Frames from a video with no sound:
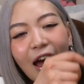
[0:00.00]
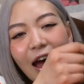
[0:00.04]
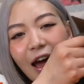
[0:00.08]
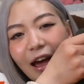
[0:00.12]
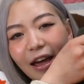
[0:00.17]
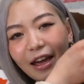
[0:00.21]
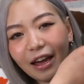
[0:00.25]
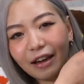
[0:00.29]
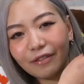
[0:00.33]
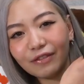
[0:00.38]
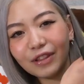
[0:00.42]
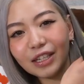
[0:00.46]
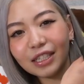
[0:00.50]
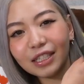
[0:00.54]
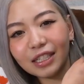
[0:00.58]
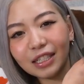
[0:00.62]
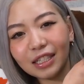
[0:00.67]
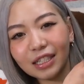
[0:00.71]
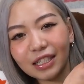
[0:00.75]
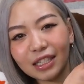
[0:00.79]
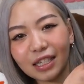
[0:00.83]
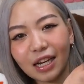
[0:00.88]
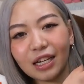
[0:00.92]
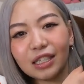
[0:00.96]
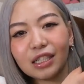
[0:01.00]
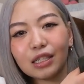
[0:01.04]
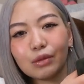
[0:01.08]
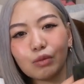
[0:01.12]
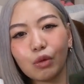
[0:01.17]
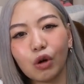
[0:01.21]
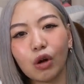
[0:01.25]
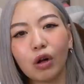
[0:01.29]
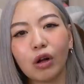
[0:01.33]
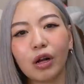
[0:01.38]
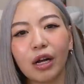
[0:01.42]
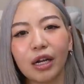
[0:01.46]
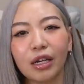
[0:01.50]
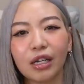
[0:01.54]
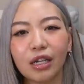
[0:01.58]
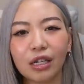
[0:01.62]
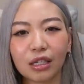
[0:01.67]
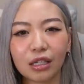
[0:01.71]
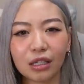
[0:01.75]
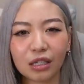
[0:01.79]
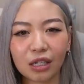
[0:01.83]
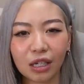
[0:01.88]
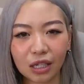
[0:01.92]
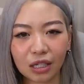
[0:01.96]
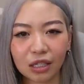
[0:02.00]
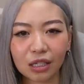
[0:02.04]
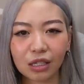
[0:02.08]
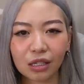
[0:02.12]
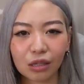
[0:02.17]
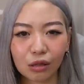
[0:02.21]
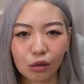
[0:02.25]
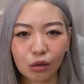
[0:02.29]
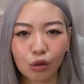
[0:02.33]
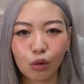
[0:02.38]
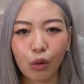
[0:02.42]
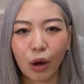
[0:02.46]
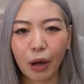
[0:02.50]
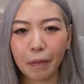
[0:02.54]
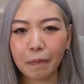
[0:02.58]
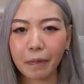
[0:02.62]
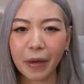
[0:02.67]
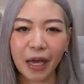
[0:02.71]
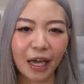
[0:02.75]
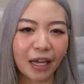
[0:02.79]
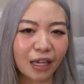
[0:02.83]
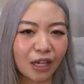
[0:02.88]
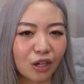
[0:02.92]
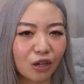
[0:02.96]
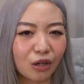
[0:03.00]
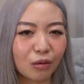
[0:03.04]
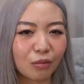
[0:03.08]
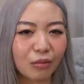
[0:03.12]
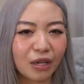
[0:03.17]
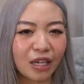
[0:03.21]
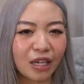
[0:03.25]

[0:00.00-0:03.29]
I have this in a size small and it does look quite baggy on